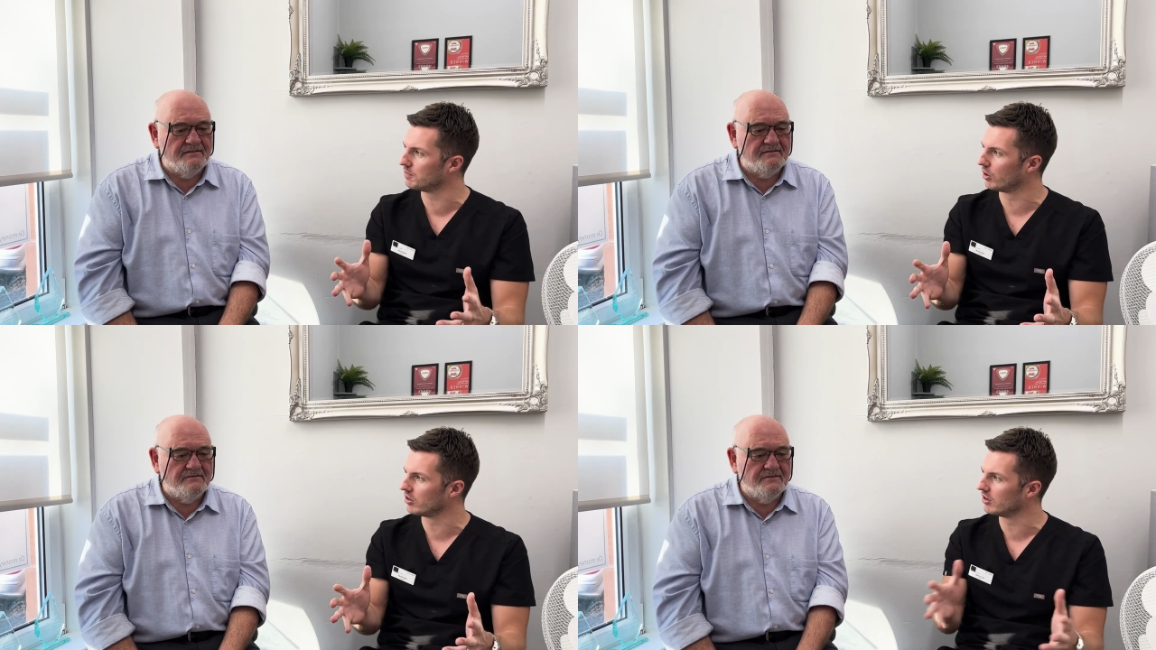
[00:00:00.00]

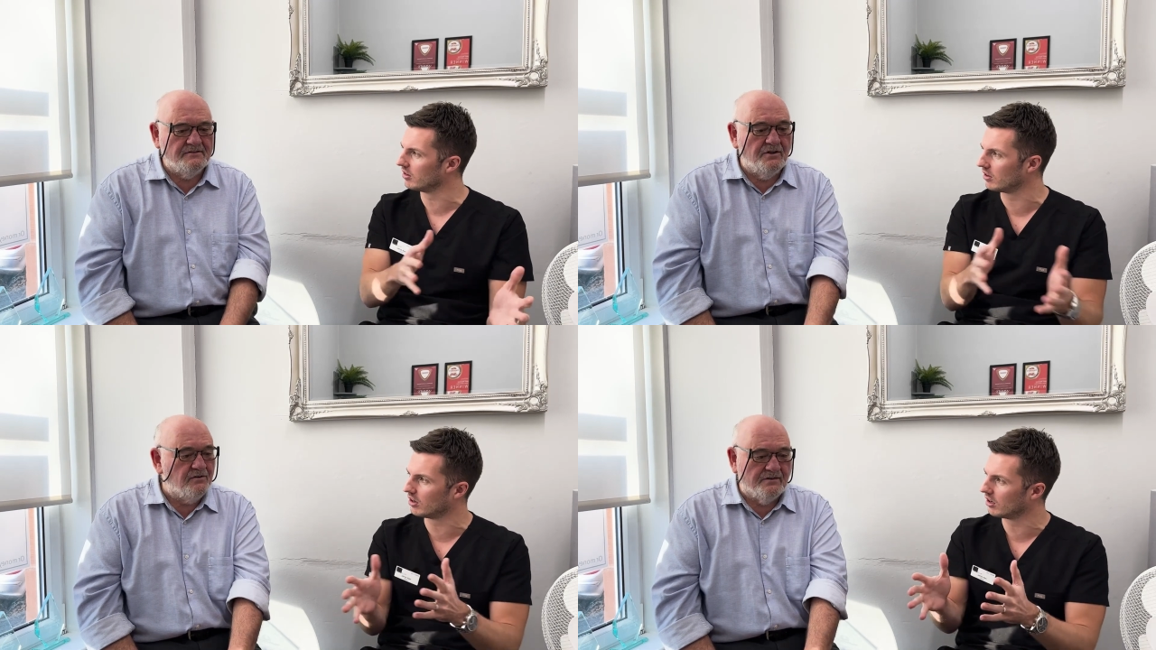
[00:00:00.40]
Speaker 1: burden
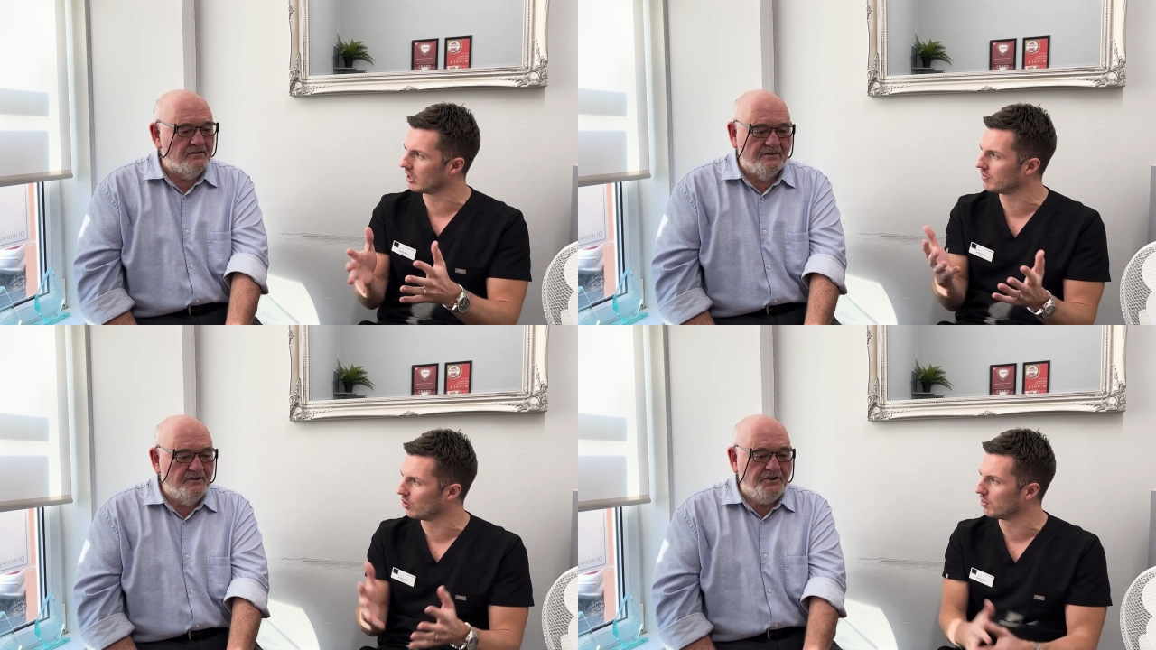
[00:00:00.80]
for oh, your
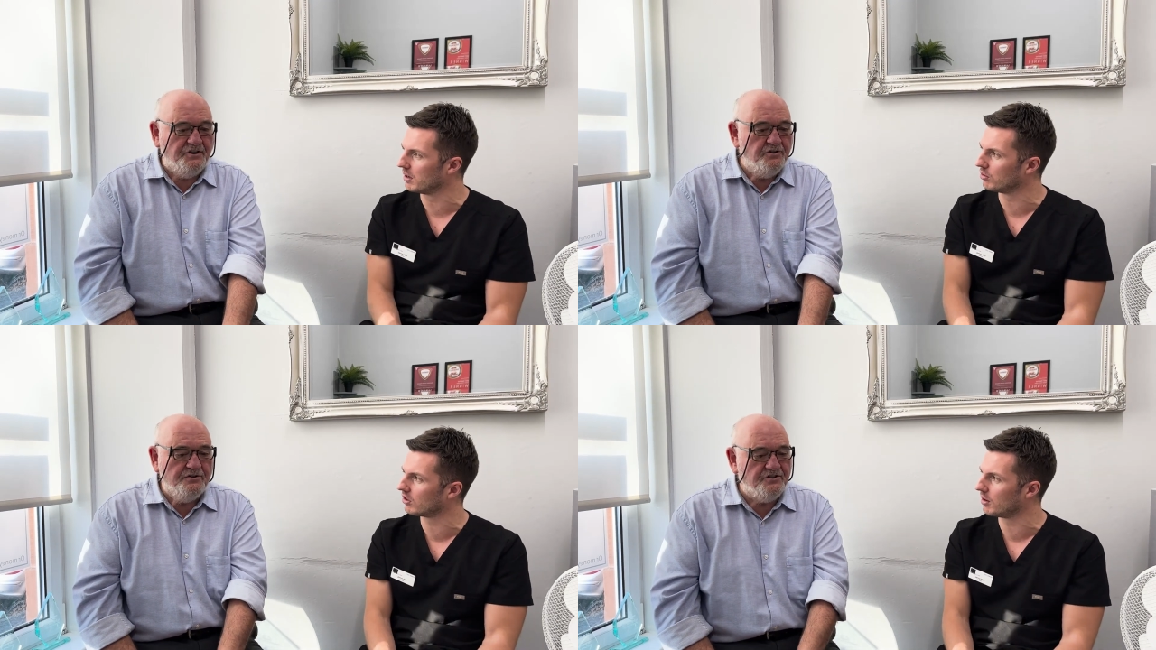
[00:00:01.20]
life not
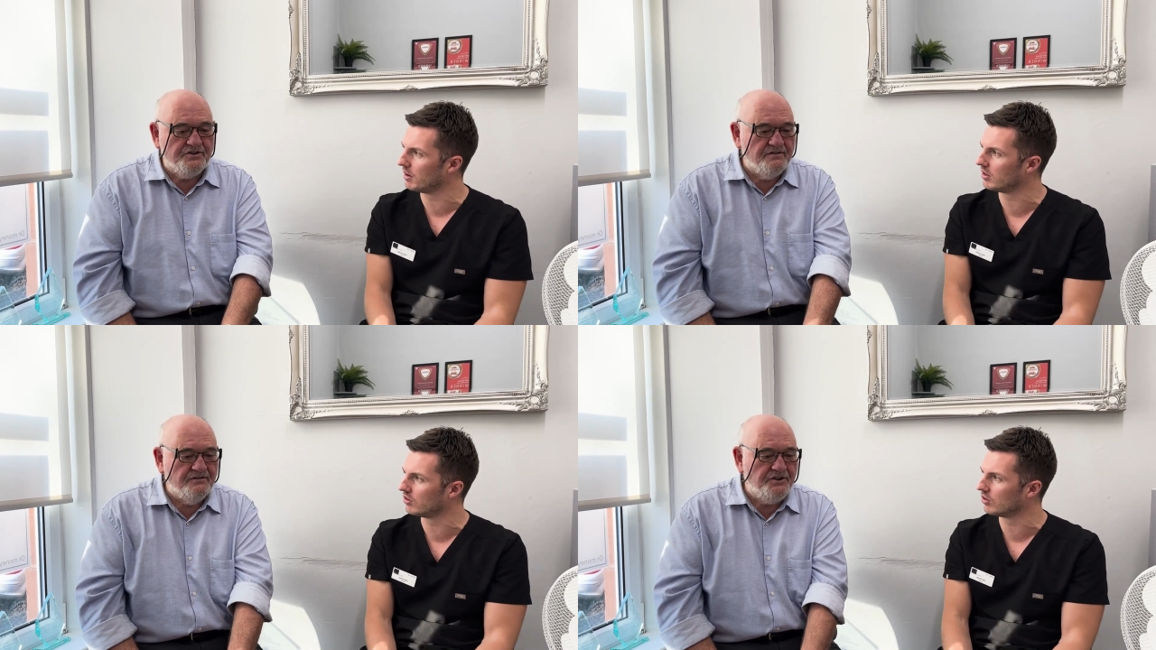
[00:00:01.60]
being huge, able to
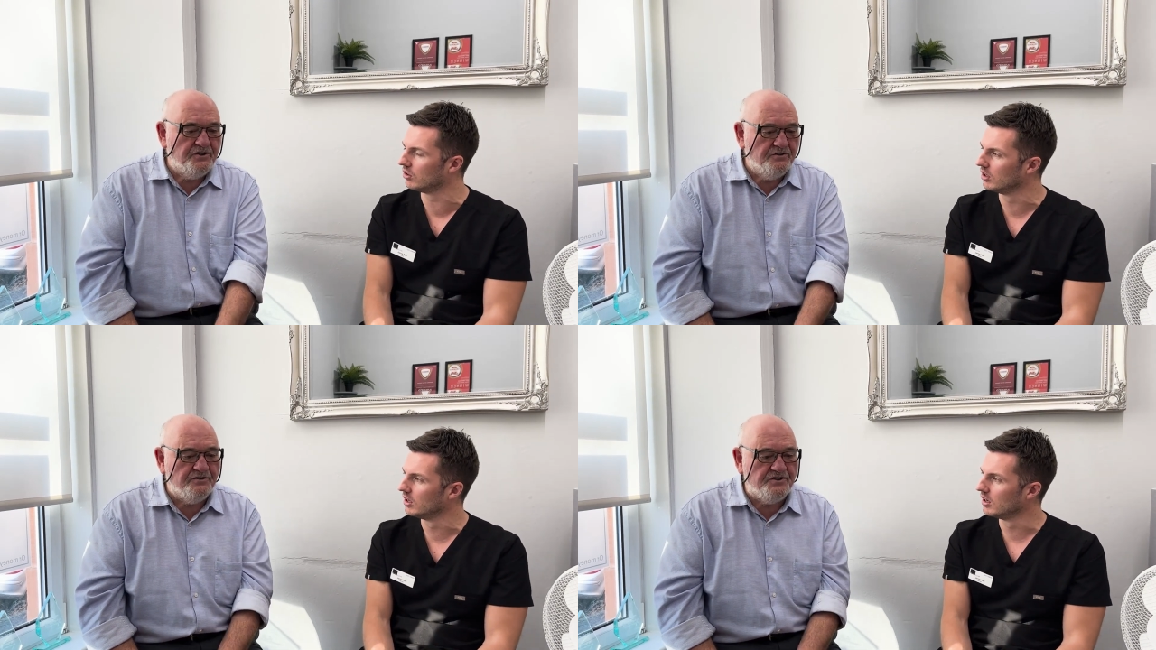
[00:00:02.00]
come in. So.
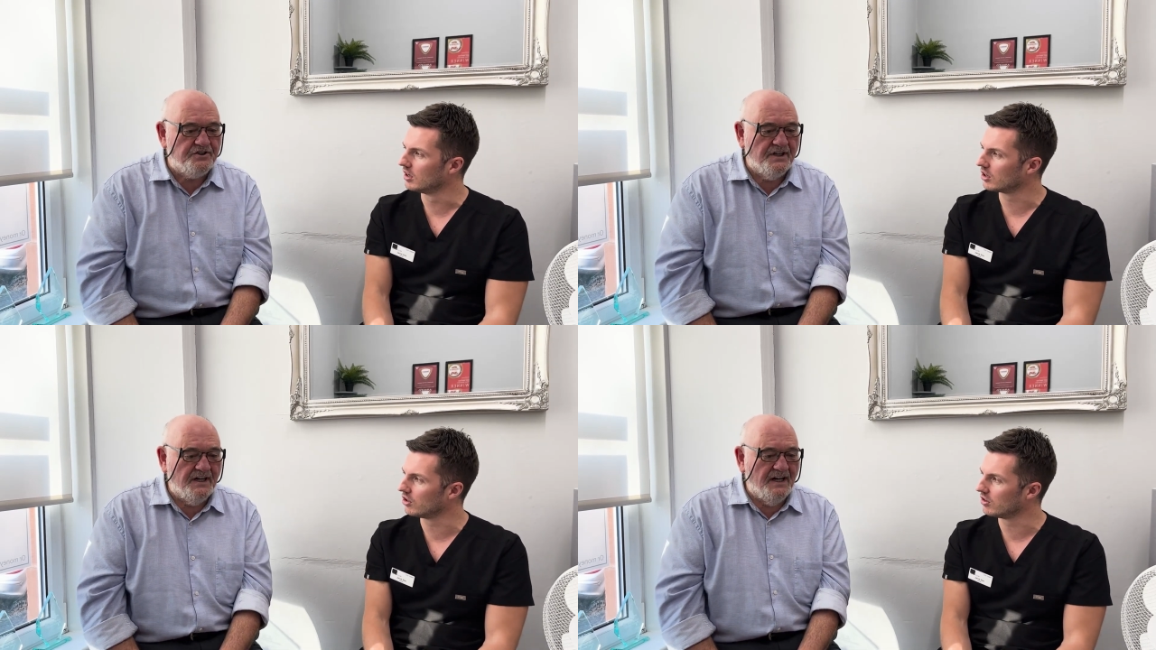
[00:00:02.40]

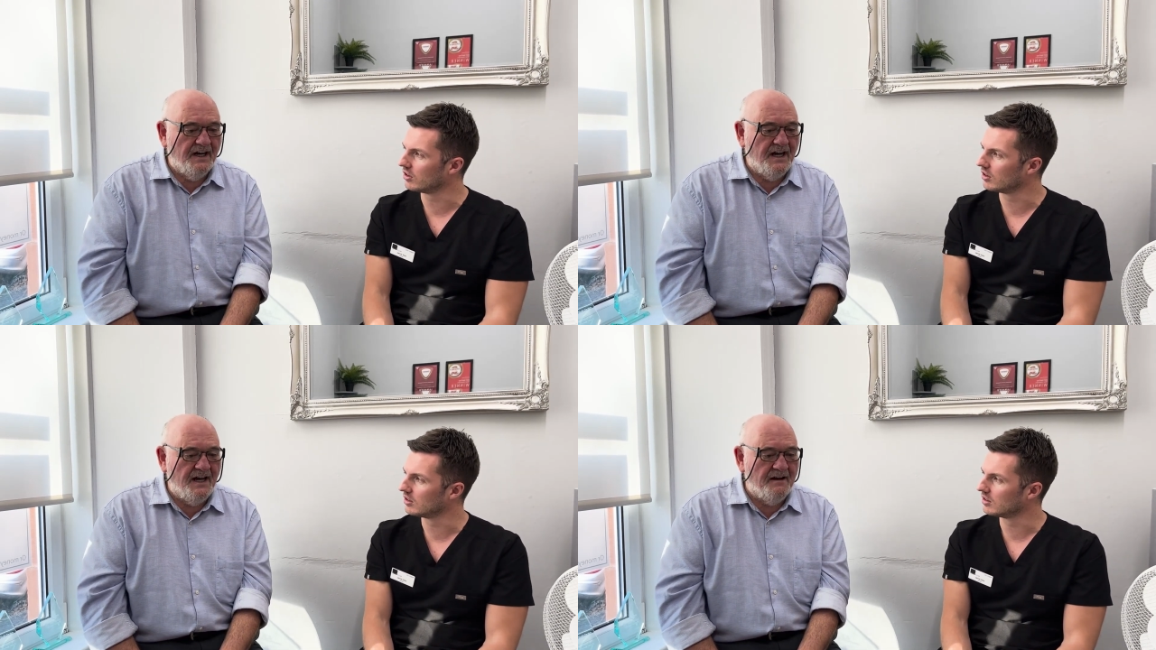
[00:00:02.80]
Huge.
Speaker 2: Good.
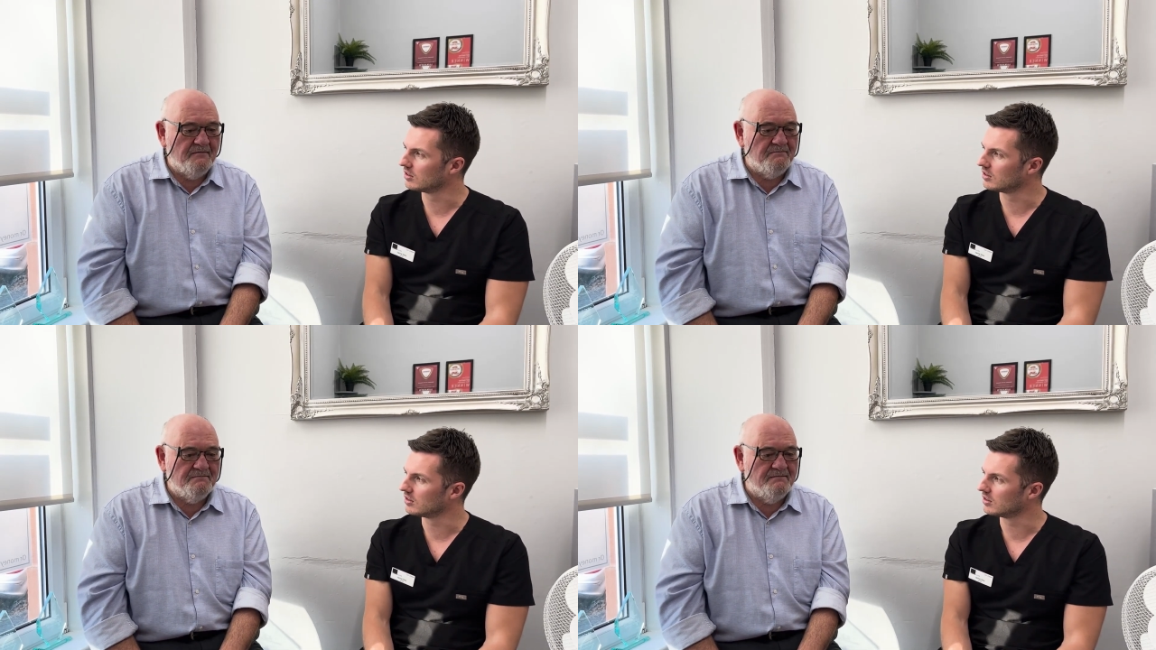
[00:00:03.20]

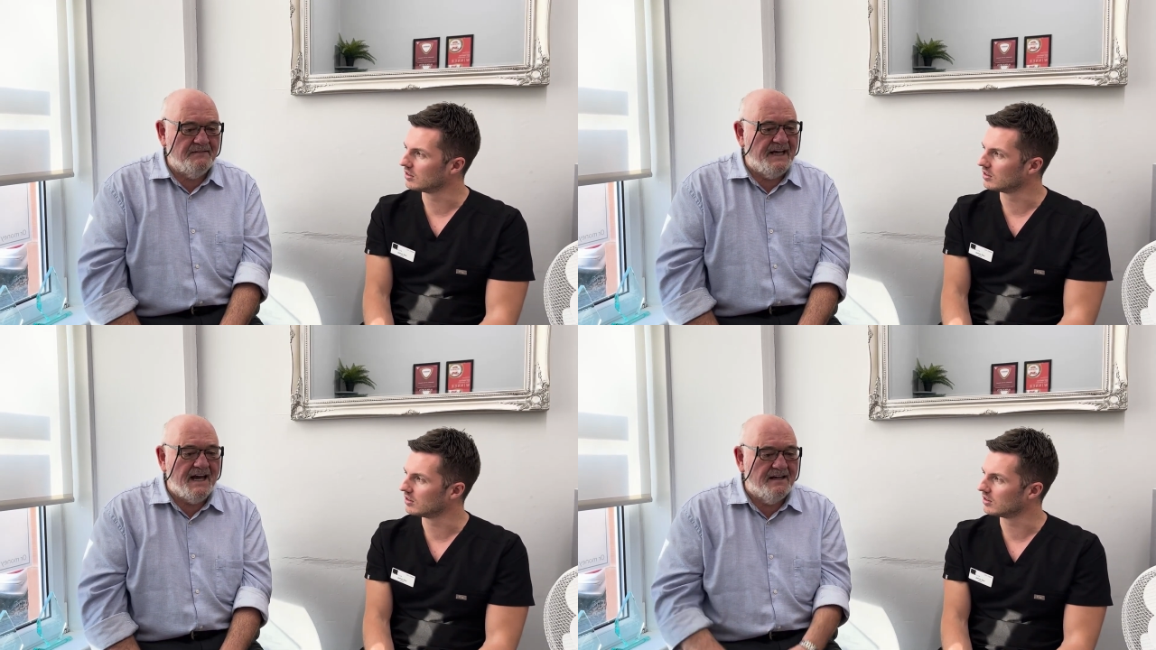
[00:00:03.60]
Um,
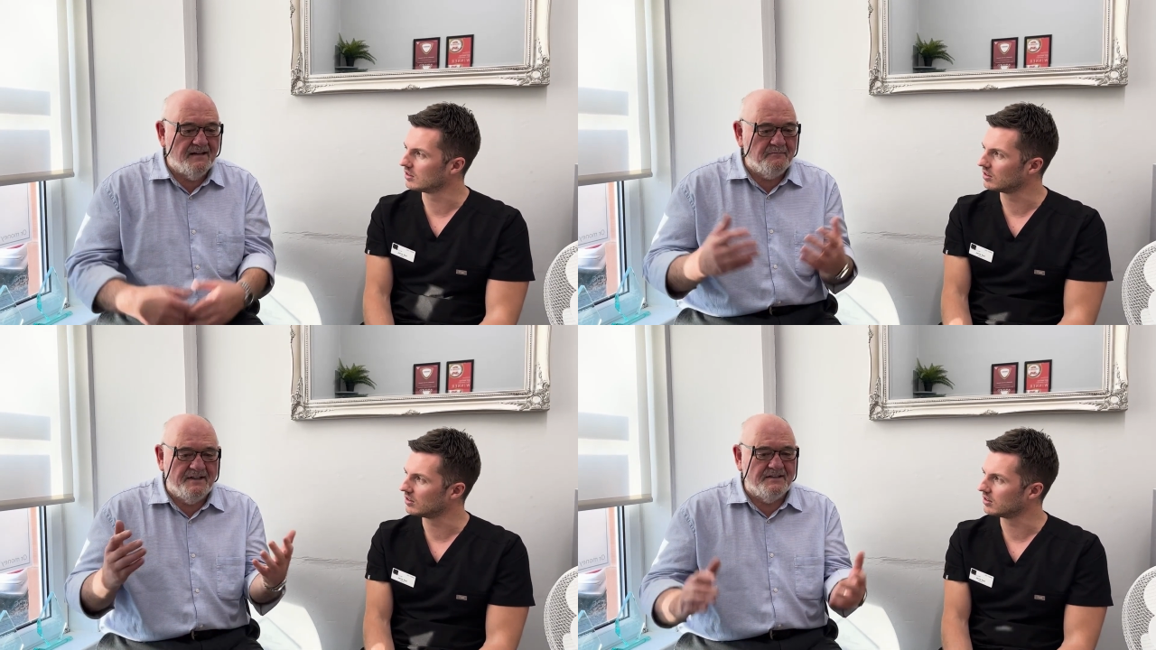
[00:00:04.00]
yeah,
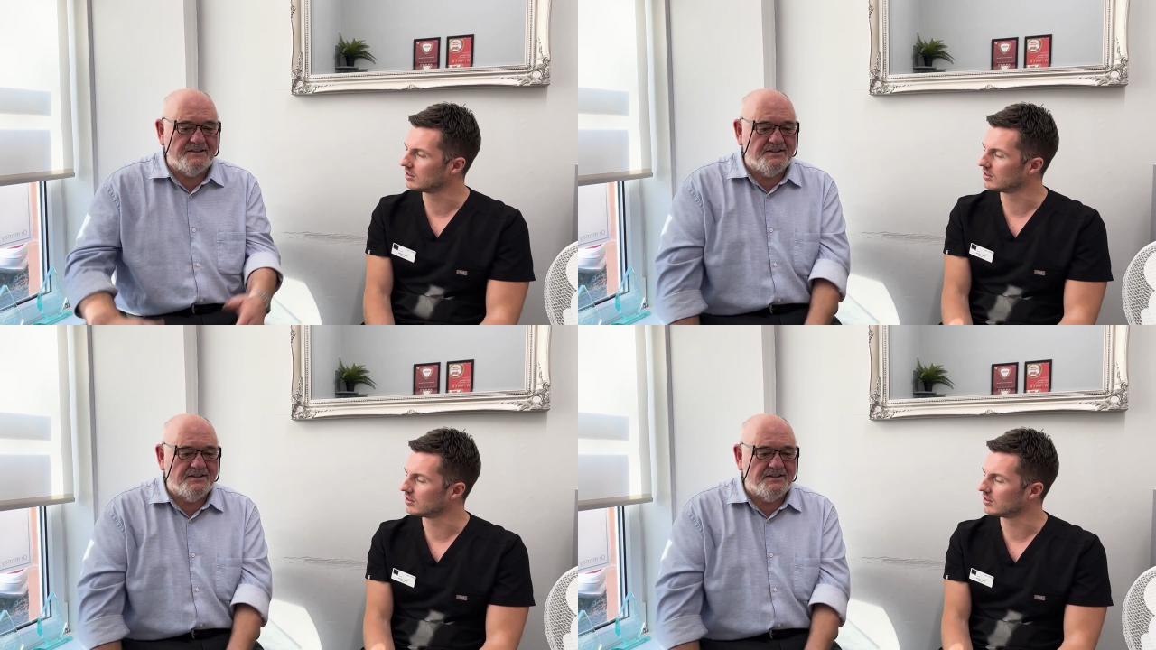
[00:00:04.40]
I mean it's